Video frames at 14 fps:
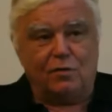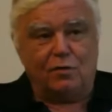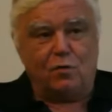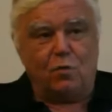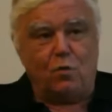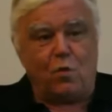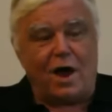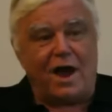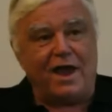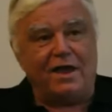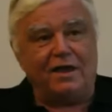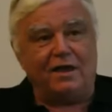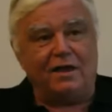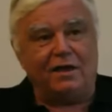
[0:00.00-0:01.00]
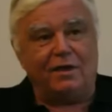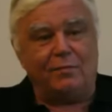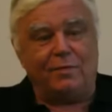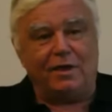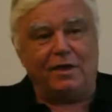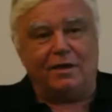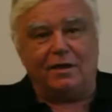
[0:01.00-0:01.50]
why
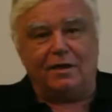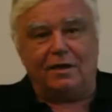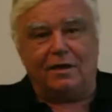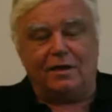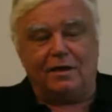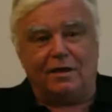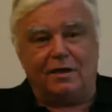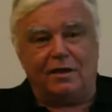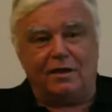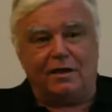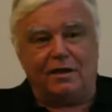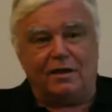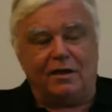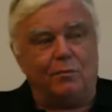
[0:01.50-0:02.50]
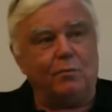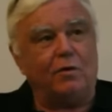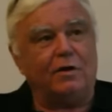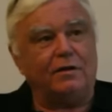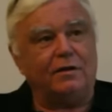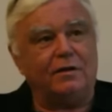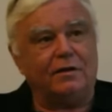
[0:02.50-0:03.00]
me, M1?
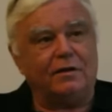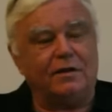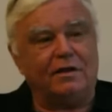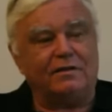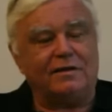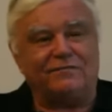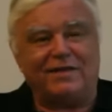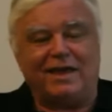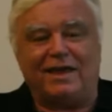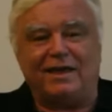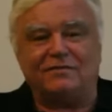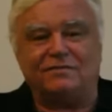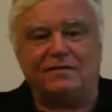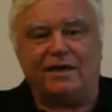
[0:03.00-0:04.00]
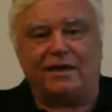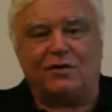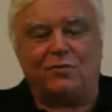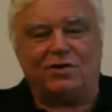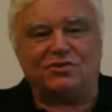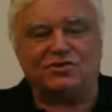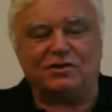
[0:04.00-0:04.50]
I got to answer that
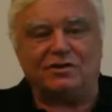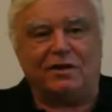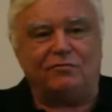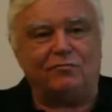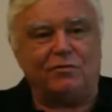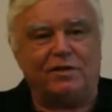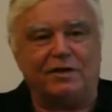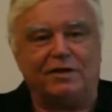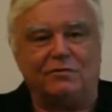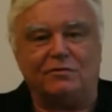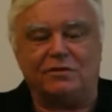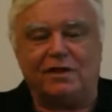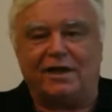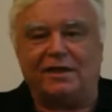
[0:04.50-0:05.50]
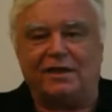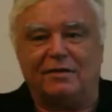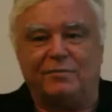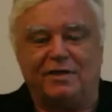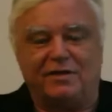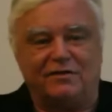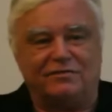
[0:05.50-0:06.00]
question, but I really don't like it
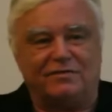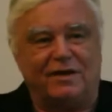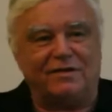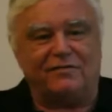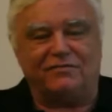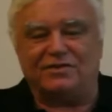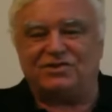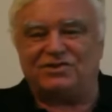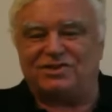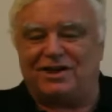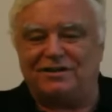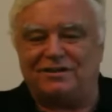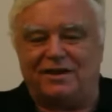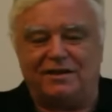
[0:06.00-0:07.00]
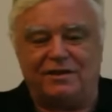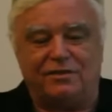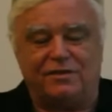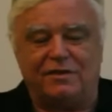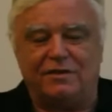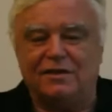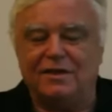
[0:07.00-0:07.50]
because I haven't signed
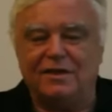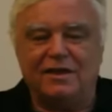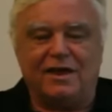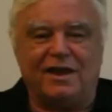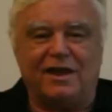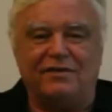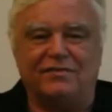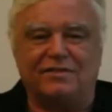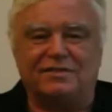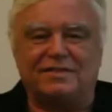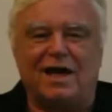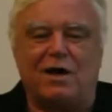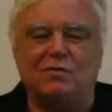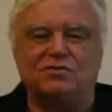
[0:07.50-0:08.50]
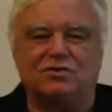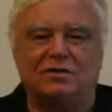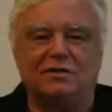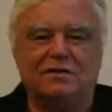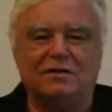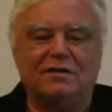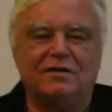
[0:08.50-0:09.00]
anything. And I have 1,000
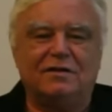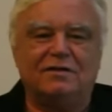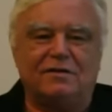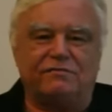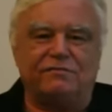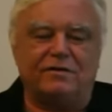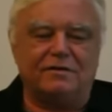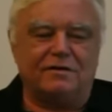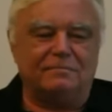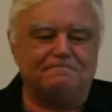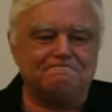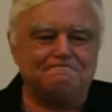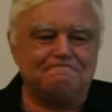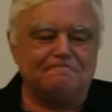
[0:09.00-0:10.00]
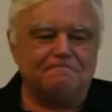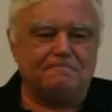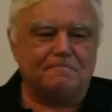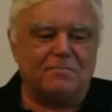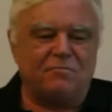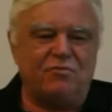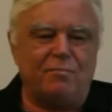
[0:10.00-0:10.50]
different
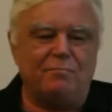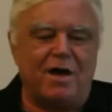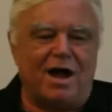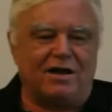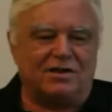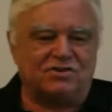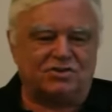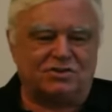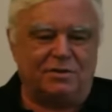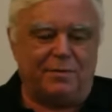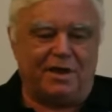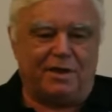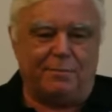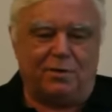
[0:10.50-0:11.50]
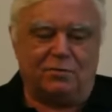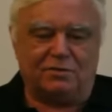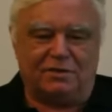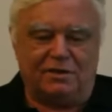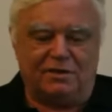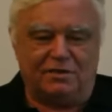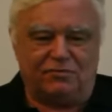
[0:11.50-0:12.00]
remarks to make about
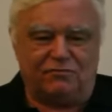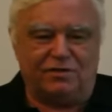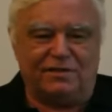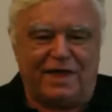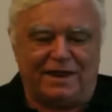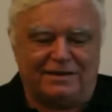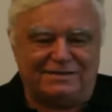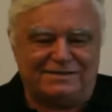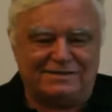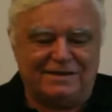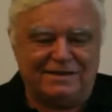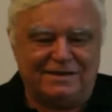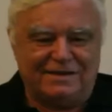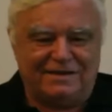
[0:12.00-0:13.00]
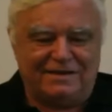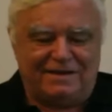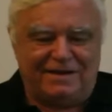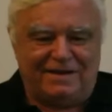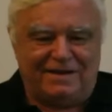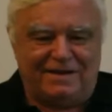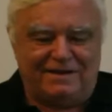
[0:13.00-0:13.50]
the 3 letters.
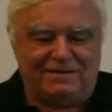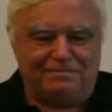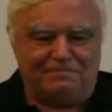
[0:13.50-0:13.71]
And